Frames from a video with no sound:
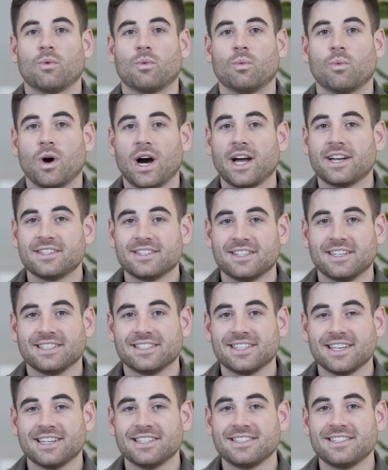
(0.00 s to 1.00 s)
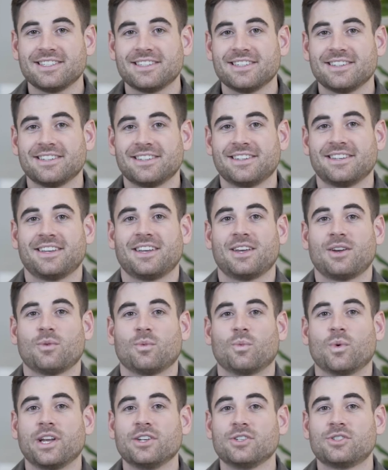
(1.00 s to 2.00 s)
Why does it exist?
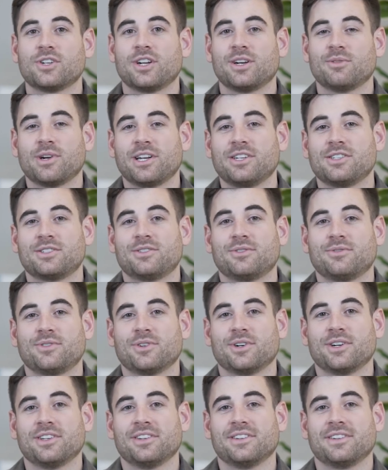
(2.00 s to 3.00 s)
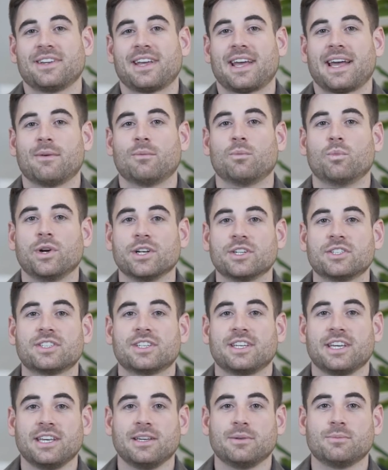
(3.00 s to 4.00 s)
When should I register for it? And which
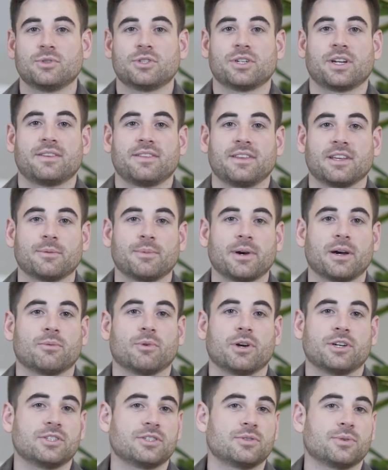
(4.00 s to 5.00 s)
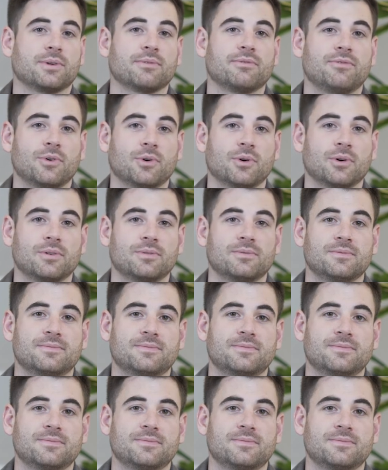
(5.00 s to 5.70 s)
scheme should I think about registering for?